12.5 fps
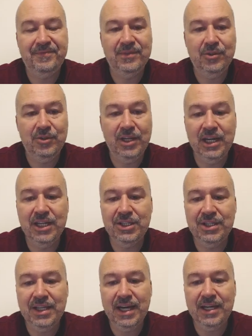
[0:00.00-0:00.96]
English
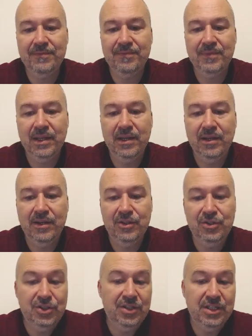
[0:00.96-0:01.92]
attack.
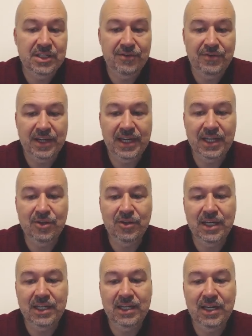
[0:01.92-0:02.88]
g3 is the fianchetto
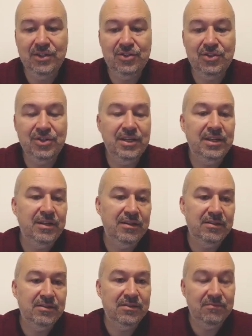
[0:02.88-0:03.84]
line. h3
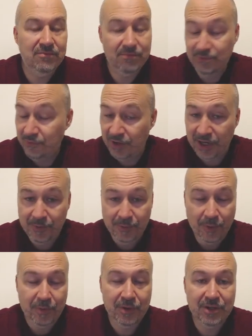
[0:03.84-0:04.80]
is very
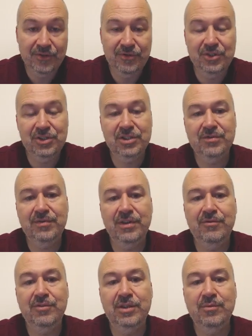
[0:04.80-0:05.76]
popular, Fischer's
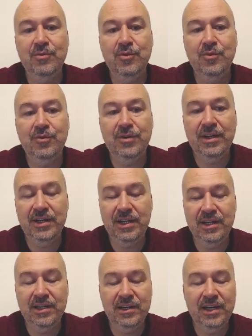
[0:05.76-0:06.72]
favorite move,
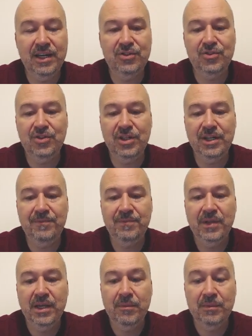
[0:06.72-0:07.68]
h3.
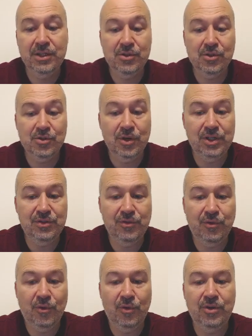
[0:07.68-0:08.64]
But there is also
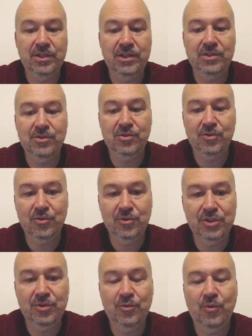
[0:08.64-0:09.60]
h4. There is also rook
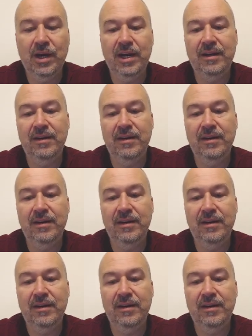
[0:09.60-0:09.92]
g1.